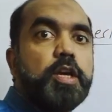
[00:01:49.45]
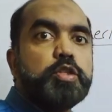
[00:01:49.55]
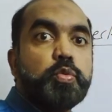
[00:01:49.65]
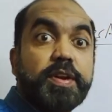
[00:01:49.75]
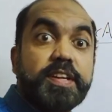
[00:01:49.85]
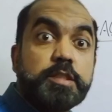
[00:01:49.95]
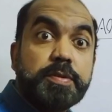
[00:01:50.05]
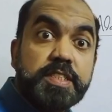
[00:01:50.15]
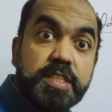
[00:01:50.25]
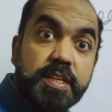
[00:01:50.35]
So what is
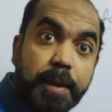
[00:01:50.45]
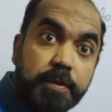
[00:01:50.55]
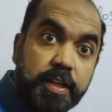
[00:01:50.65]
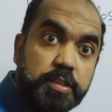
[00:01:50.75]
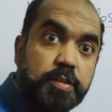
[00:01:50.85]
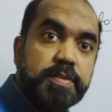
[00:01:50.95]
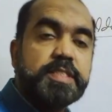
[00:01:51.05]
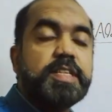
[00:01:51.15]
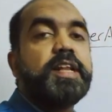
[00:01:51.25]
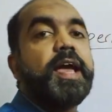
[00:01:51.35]
resistant hypertension?
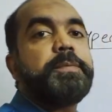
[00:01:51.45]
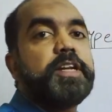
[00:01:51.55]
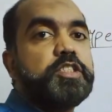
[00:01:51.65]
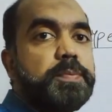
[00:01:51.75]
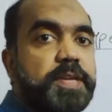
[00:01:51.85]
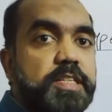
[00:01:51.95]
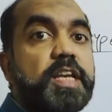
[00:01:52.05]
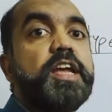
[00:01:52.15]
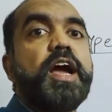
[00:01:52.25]
Resistant hypertension means